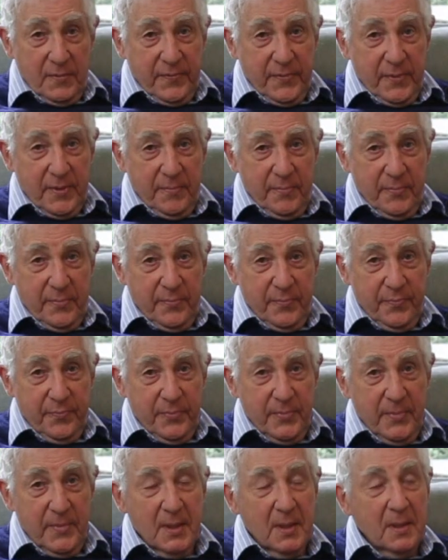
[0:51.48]
of them,
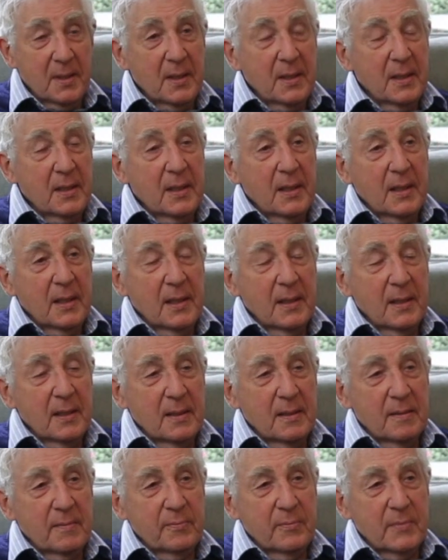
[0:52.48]

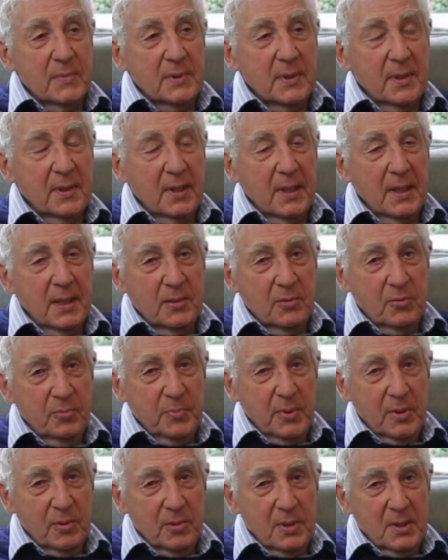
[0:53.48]
um, Nathaniel
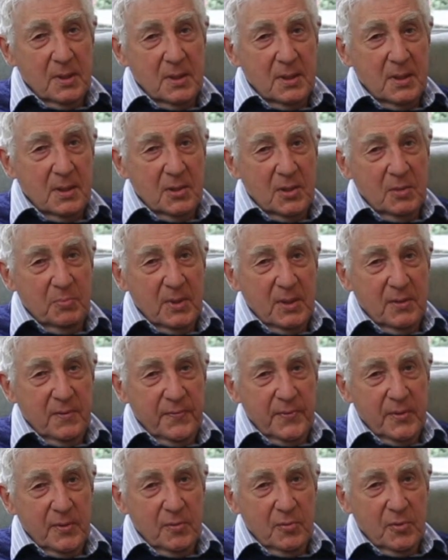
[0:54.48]
buildings in
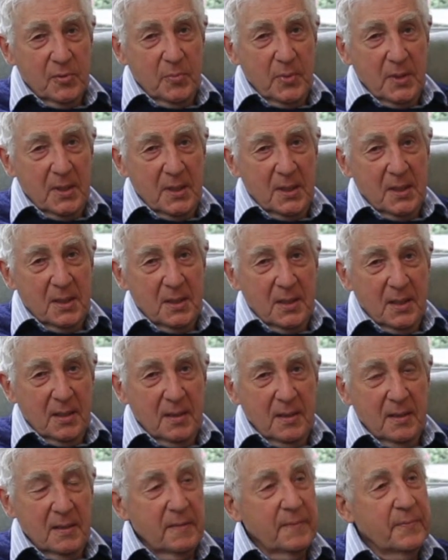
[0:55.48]
Spitalfields being
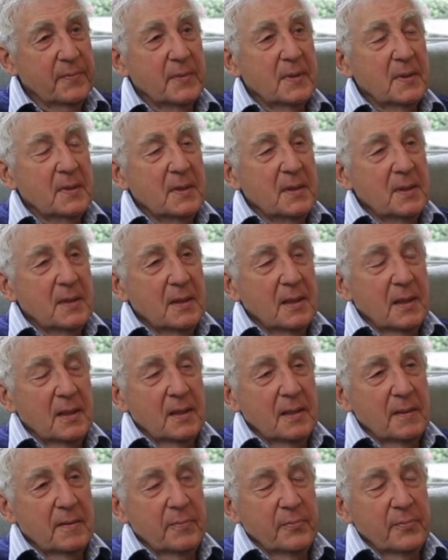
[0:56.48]
another,
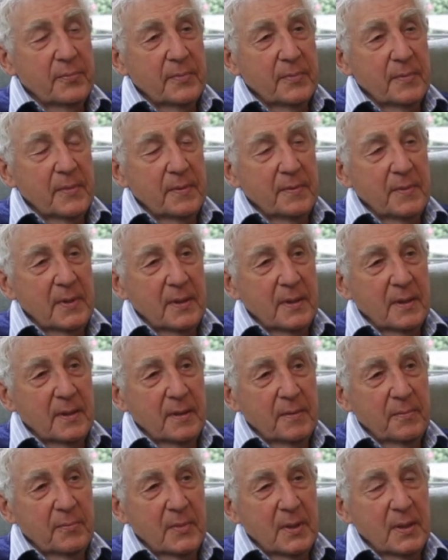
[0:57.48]
um,
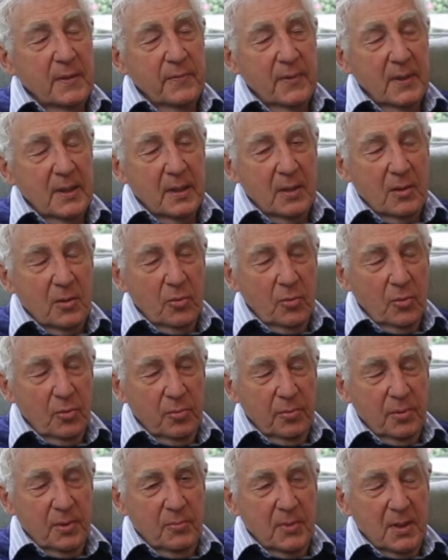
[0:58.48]
um, Evelyn
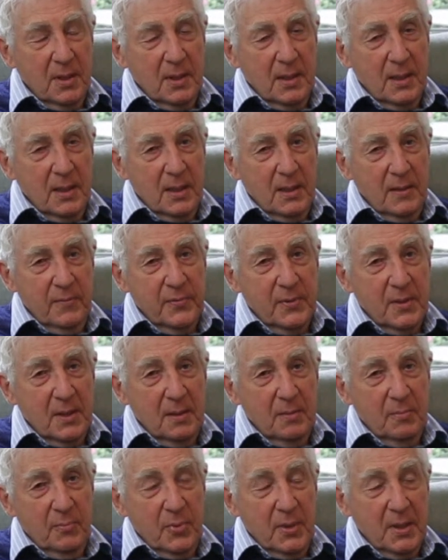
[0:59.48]
Court, the one I lived
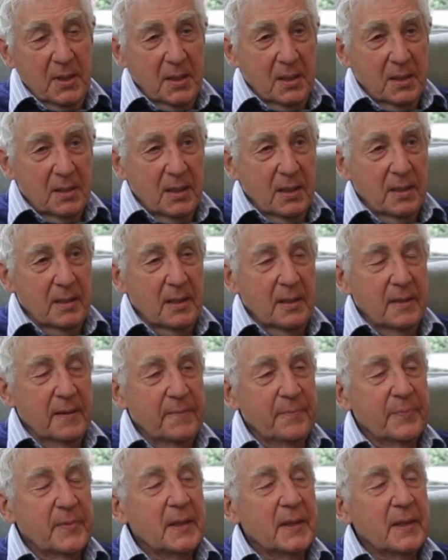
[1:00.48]
in, being another.